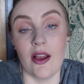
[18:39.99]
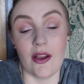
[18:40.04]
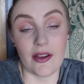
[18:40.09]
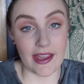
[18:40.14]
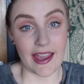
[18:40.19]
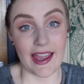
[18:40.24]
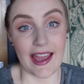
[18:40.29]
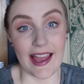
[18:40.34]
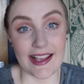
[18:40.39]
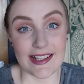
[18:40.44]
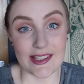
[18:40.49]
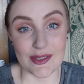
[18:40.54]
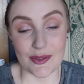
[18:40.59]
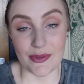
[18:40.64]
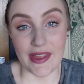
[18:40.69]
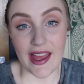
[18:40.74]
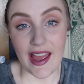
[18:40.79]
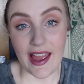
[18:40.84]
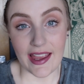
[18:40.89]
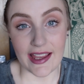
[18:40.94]
Okay guys, so
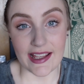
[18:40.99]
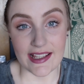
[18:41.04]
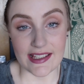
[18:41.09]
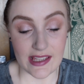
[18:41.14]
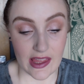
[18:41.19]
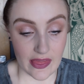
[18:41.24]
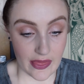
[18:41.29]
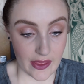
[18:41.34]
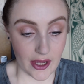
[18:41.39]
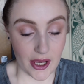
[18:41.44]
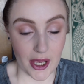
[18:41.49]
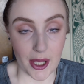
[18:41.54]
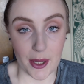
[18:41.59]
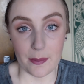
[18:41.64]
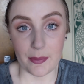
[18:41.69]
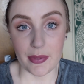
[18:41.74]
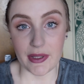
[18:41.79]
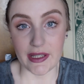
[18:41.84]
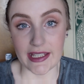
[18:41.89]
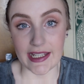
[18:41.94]
that is the
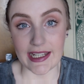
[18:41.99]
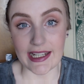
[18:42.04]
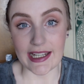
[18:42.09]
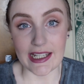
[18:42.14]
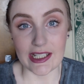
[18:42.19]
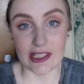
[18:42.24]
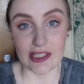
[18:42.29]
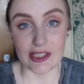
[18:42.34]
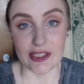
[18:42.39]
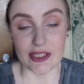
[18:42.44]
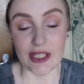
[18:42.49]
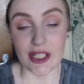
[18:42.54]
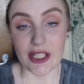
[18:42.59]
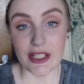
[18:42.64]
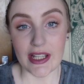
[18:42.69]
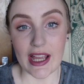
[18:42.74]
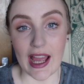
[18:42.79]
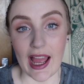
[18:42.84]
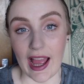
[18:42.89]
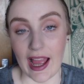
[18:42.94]
completed
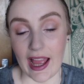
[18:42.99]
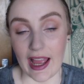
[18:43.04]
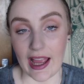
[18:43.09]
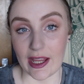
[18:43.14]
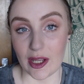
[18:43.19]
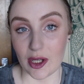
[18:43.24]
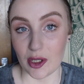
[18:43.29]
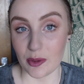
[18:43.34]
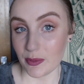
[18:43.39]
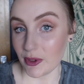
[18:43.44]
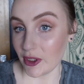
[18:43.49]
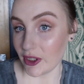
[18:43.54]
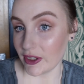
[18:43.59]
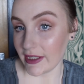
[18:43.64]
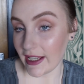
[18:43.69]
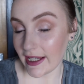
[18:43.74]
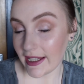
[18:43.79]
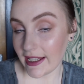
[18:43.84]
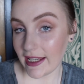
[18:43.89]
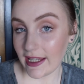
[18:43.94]
look. I hope you
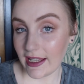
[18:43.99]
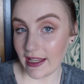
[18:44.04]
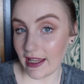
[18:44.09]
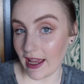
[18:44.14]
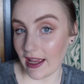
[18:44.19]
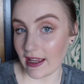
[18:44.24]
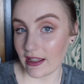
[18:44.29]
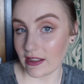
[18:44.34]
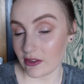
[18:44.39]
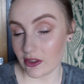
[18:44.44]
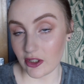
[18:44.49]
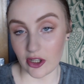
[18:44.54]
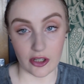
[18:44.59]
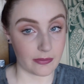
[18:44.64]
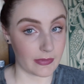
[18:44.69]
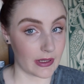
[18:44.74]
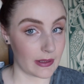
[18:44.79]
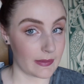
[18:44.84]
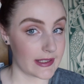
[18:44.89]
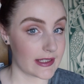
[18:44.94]
like it and
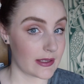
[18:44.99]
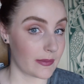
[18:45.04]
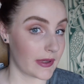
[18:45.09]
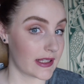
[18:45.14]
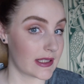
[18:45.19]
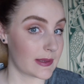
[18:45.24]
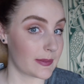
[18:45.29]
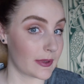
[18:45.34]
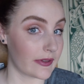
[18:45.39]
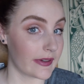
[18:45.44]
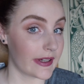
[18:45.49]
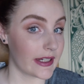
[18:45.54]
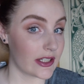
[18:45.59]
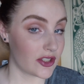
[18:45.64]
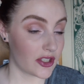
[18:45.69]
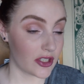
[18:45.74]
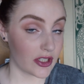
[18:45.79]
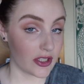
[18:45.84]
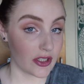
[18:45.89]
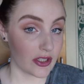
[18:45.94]
got maybe some
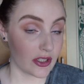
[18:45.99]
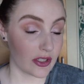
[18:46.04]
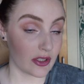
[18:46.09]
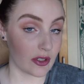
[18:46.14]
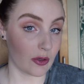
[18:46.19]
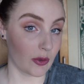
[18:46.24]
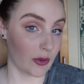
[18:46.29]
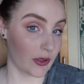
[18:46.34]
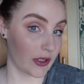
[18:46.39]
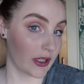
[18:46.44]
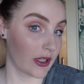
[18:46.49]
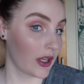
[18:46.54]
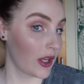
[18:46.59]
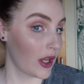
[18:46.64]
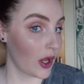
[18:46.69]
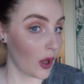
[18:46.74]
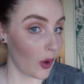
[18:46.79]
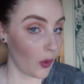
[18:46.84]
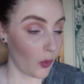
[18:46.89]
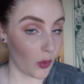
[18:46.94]
inspiration or
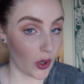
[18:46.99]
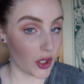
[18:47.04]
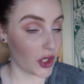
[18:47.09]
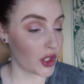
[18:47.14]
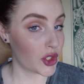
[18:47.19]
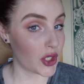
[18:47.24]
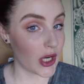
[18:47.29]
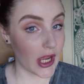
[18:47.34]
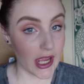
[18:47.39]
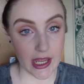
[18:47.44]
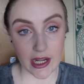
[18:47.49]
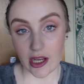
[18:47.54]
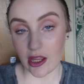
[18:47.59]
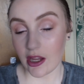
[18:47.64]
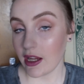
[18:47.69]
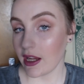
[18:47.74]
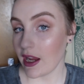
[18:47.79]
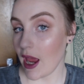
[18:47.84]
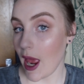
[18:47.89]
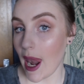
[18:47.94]
want to try it
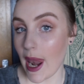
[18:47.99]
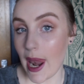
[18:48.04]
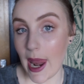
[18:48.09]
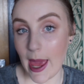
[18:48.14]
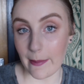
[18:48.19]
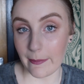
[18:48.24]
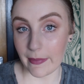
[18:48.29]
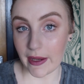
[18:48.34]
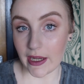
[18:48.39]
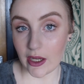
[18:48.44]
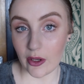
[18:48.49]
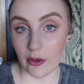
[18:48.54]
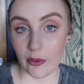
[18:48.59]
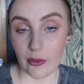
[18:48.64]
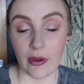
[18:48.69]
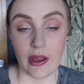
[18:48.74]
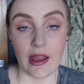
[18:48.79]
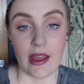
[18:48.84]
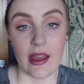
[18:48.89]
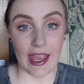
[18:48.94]
out. Let me
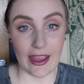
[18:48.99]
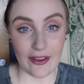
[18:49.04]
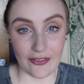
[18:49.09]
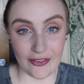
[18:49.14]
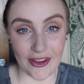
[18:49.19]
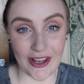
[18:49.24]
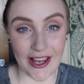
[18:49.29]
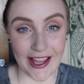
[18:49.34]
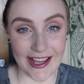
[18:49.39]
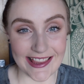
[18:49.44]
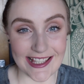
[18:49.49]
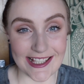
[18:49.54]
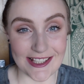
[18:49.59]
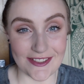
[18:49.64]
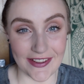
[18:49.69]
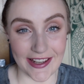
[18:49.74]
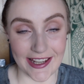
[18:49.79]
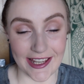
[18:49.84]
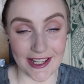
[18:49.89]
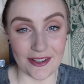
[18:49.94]
know. If you like this
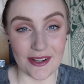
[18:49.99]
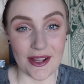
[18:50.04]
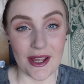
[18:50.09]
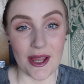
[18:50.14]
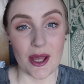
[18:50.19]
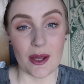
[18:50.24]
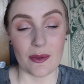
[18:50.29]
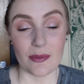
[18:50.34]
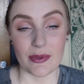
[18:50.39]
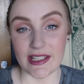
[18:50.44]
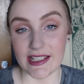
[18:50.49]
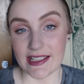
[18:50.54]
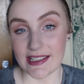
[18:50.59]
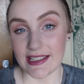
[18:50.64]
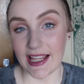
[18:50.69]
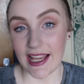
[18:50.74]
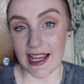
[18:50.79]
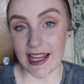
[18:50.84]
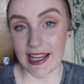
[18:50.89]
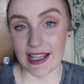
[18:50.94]
video, please
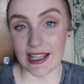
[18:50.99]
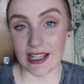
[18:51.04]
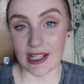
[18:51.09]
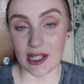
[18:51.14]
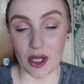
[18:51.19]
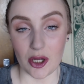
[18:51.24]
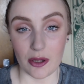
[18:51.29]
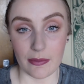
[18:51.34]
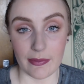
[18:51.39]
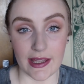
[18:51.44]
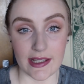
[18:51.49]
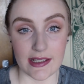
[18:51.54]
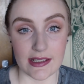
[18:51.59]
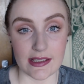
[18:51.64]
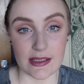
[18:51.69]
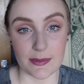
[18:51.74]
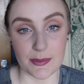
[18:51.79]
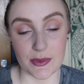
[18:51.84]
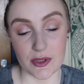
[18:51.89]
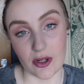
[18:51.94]
like, comment,
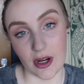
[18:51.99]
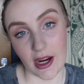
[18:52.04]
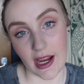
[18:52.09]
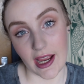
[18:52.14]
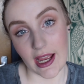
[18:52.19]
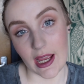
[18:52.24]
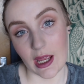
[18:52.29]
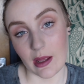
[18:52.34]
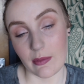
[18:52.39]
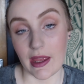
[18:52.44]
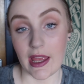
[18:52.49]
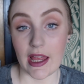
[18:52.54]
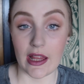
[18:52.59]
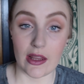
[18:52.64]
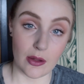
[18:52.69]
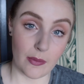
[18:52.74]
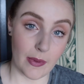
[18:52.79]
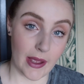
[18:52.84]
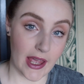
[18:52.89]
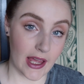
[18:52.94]
subscribe, hit
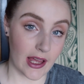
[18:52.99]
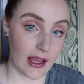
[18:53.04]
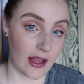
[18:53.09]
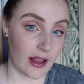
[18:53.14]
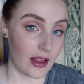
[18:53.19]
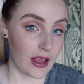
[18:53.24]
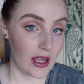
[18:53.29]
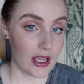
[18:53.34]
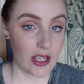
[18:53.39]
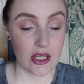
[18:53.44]
the bell,